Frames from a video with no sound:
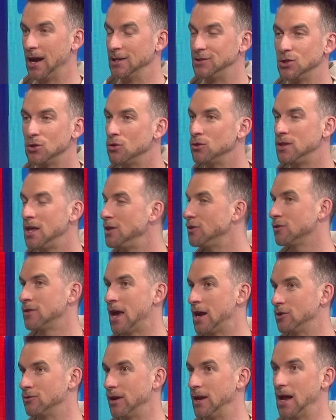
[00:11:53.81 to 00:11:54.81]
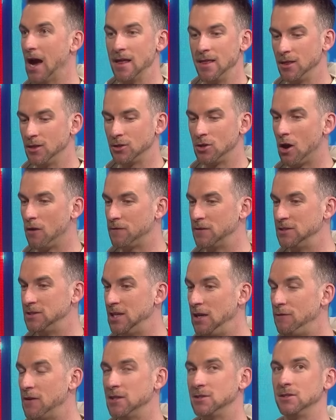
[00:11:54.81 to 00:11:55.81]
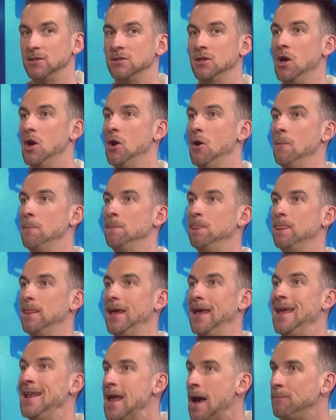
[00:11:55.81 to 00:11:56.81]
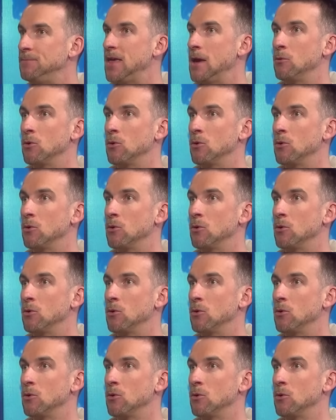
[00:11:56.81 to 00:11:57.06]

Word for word: I still don't think they're that great. I think the Dolphins' defense is inept.